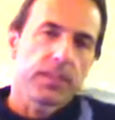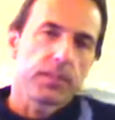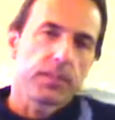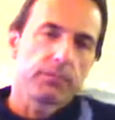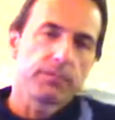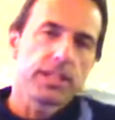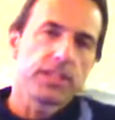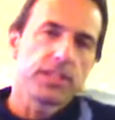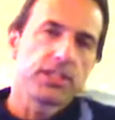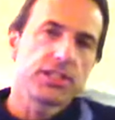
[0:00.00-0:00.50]

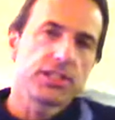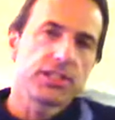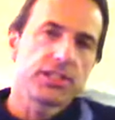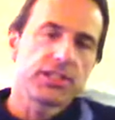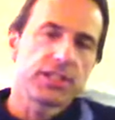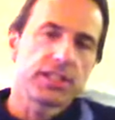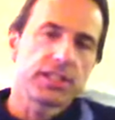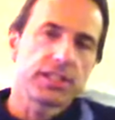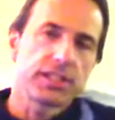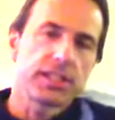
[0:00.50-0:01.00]
The
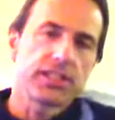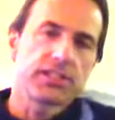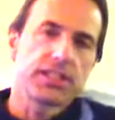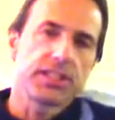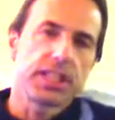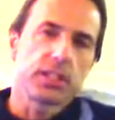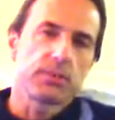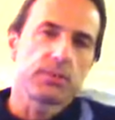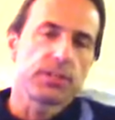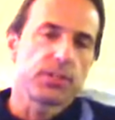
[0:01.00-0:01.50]
Regents
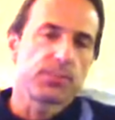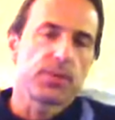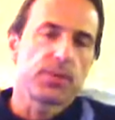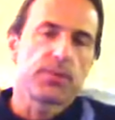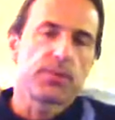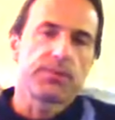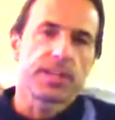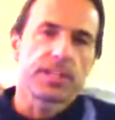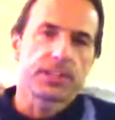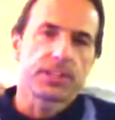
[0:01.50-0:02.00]
Distinguished
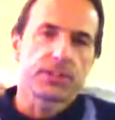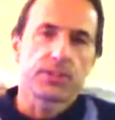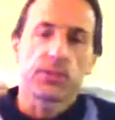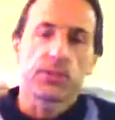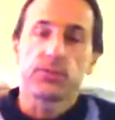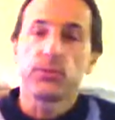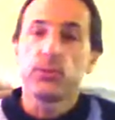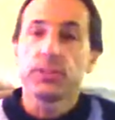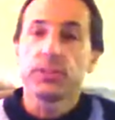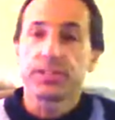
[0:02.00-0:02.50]
Professor
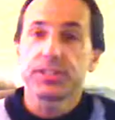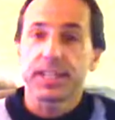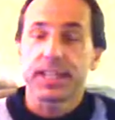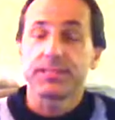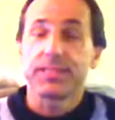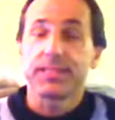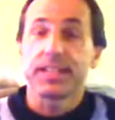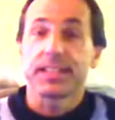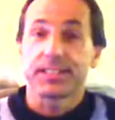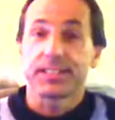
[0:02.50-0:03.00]
of Food
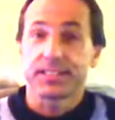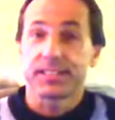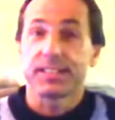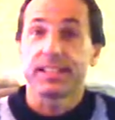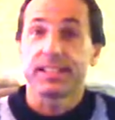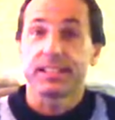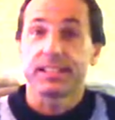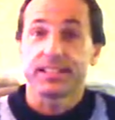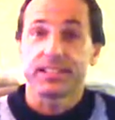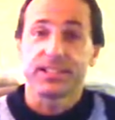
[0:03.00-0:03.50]
Safety and
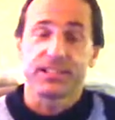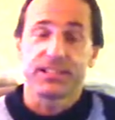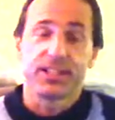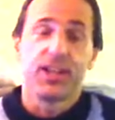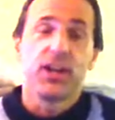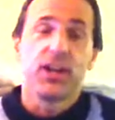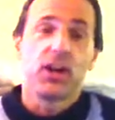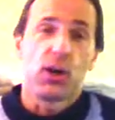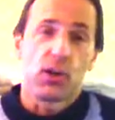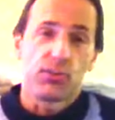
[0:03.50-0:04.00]
Sciences
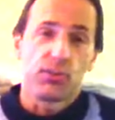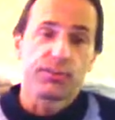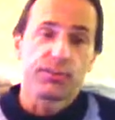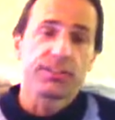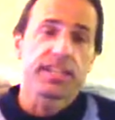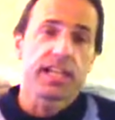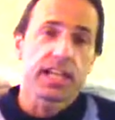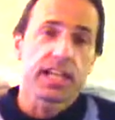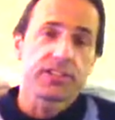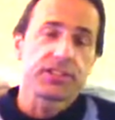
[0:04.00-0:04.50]
over
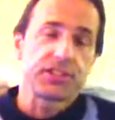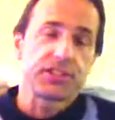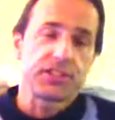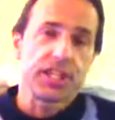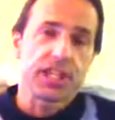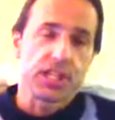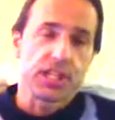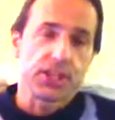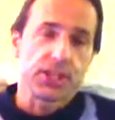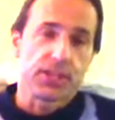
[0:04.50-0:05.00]
at Kansas
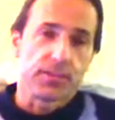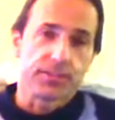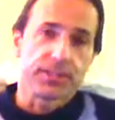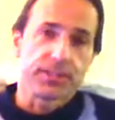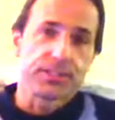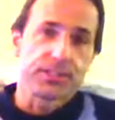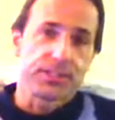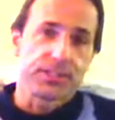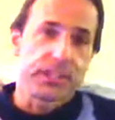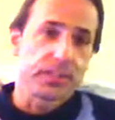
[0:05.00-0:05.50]
State
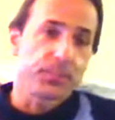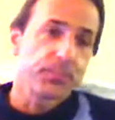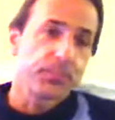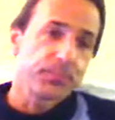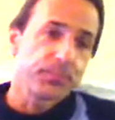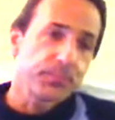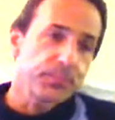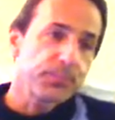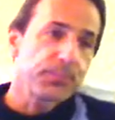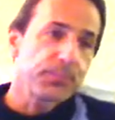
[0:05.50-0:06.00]
University.
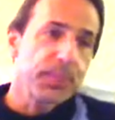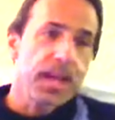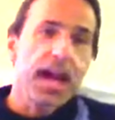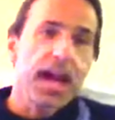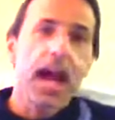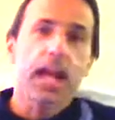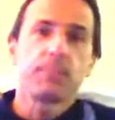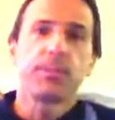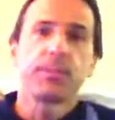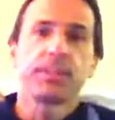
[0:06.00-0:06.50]

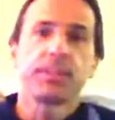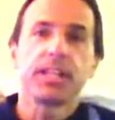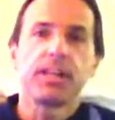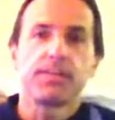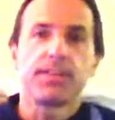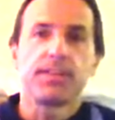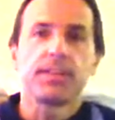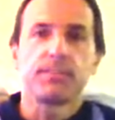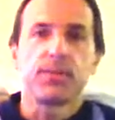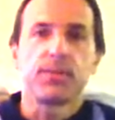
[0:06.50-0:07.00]
I
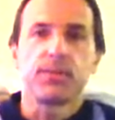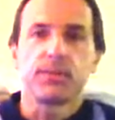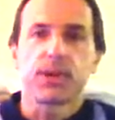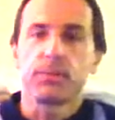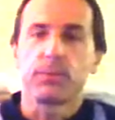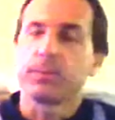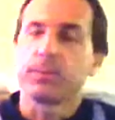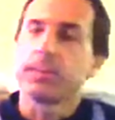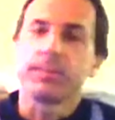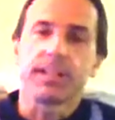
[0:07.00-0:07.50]
believe him
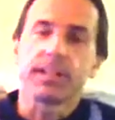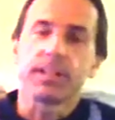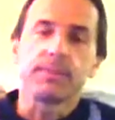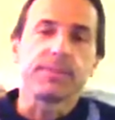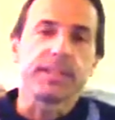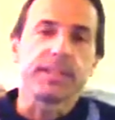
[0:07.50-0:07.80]
before I believe